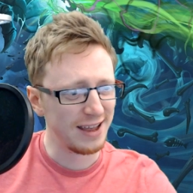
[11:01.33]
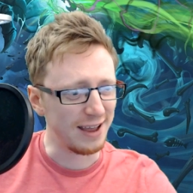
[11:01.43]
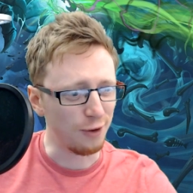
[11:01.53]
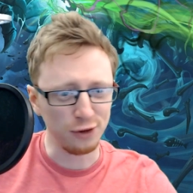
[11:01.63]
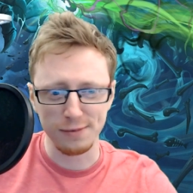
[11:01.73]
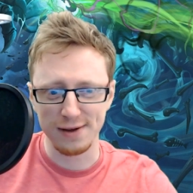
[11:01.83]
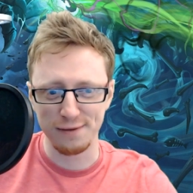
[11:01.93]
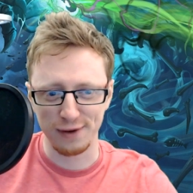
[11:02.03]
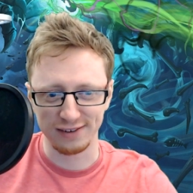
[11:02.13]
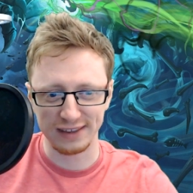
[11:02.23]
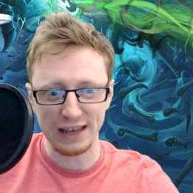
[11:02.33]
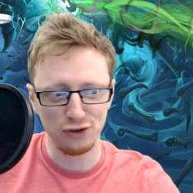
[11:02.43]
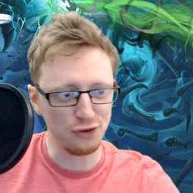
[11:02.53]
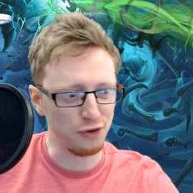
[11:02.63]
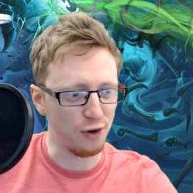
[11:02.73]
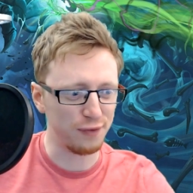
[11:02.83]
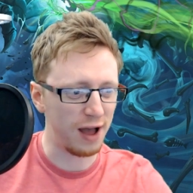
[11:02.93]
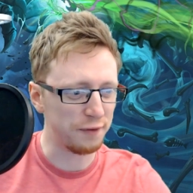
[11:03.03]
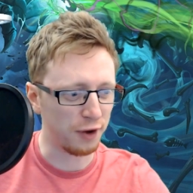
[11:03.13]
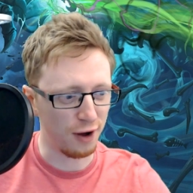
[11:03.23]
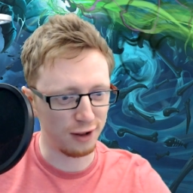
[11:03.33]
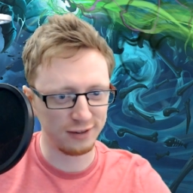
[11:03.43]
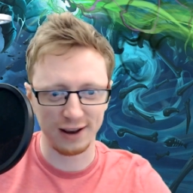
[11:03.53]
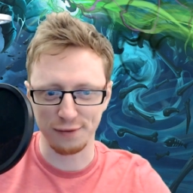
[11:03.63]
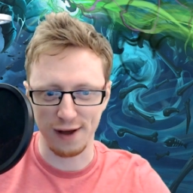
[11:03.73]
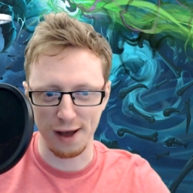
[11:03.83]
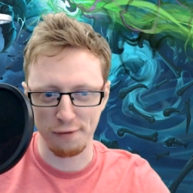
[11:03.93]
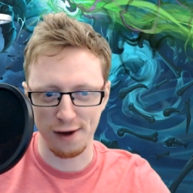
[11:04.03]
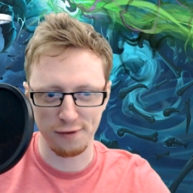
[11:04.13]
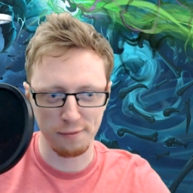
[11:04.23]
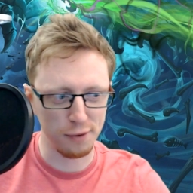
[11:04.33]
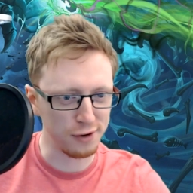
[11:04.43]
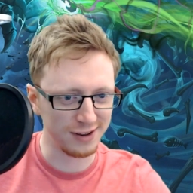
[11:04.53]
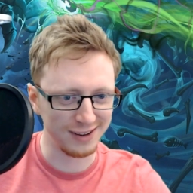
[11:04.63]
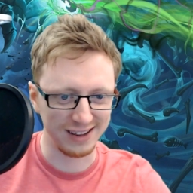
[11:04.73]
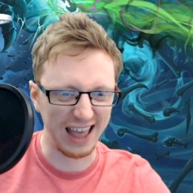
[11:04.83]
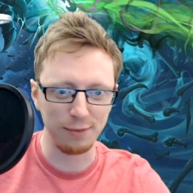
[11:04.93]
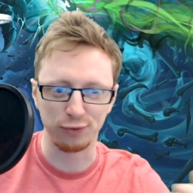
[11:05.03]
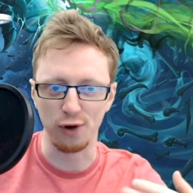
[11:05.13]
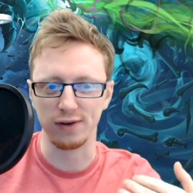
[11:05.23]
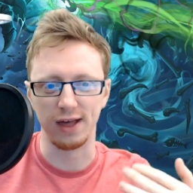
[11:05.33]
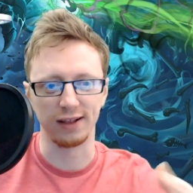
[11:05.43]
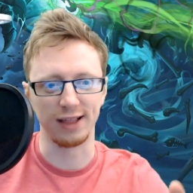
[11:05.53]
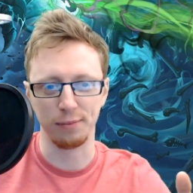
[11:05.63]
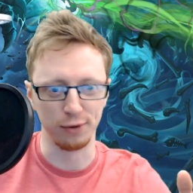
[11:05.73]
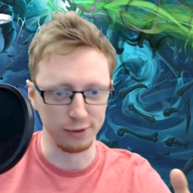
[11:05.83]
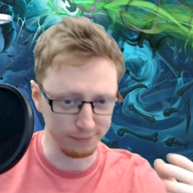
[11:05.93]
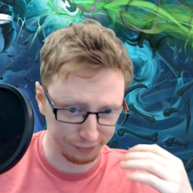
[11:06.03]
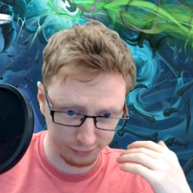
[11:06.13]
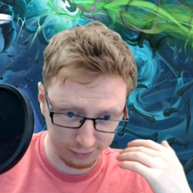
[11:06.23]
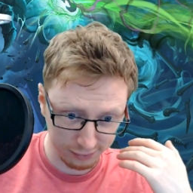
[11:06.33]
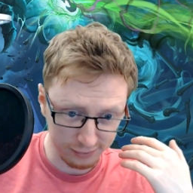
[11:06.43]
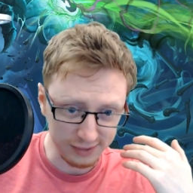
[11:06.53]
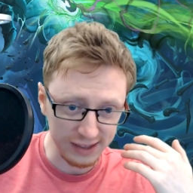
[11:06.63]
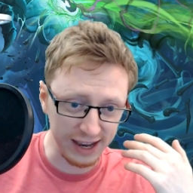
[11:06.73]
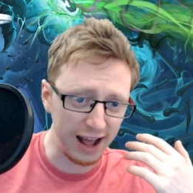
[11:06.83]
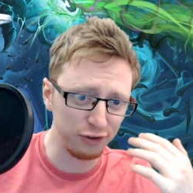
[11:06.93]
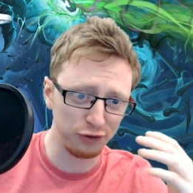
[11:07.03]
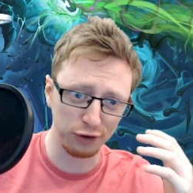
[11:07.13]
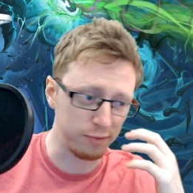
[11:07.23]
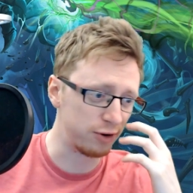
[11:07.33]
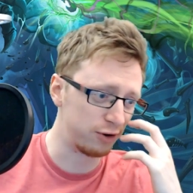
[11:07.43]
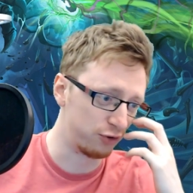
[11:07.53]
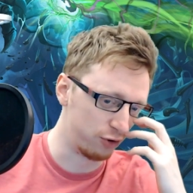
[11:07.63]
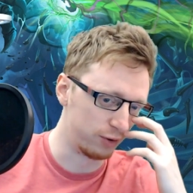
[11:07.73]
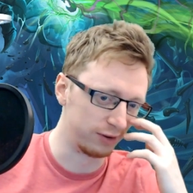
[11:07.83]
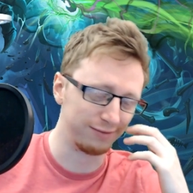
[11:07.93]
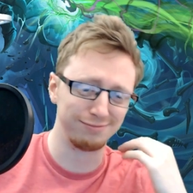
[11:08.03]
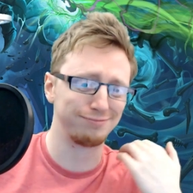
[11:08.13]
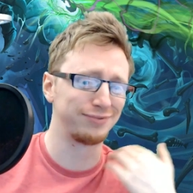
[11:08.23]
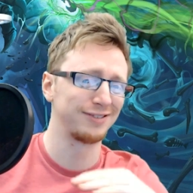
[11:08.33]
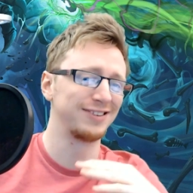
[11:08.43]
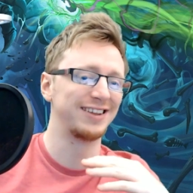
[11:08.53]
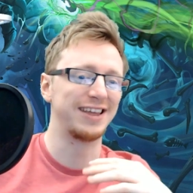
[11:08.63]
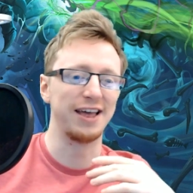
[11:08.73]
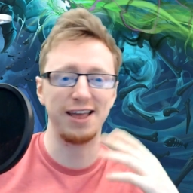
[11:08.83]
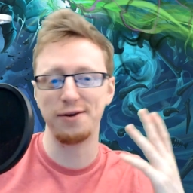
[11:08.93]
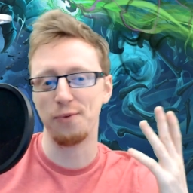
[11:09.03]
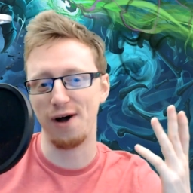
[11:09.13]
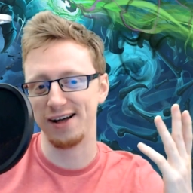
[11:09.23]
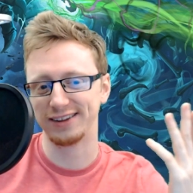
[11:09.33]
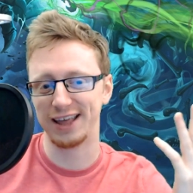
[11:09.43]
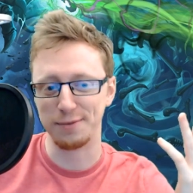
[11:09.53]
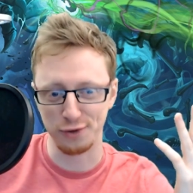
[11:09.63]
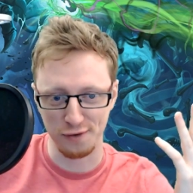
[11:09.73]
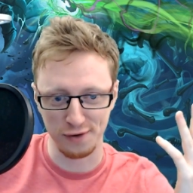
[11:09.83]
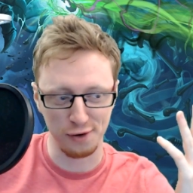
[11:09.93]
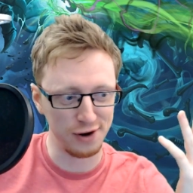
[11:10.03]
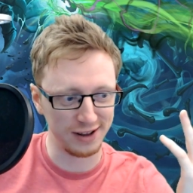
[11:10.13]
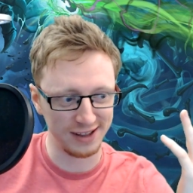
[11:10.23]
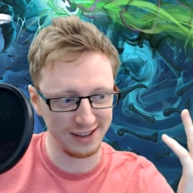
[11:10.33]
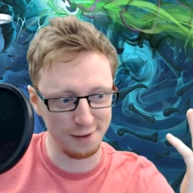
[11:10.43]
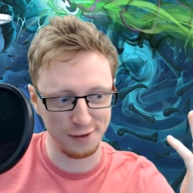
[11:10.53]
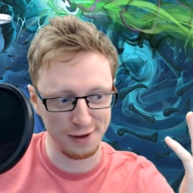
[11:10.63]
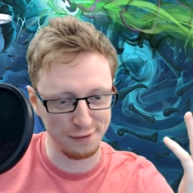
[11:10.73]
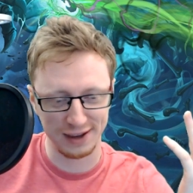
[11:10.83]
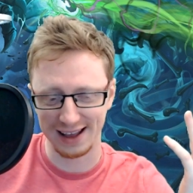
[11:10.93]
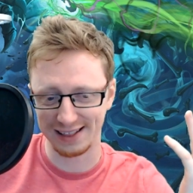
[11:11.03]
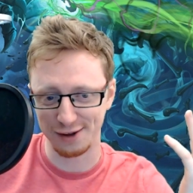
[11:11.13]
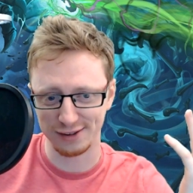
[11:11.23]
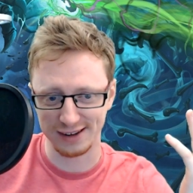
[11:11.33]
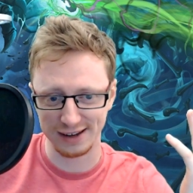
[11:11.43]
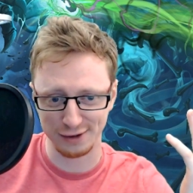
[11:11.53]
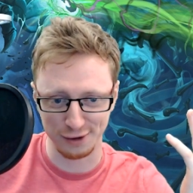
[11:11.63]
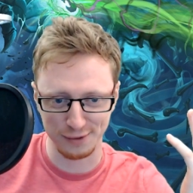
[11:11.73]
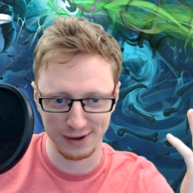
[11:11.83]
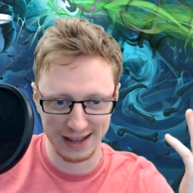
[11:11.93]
Ultimate Infestation, draw 5 cards, get a 5/5 on board. Game's over at that point. In Astral Communion Druid, in Wild, game's over already if you get that on turn 2.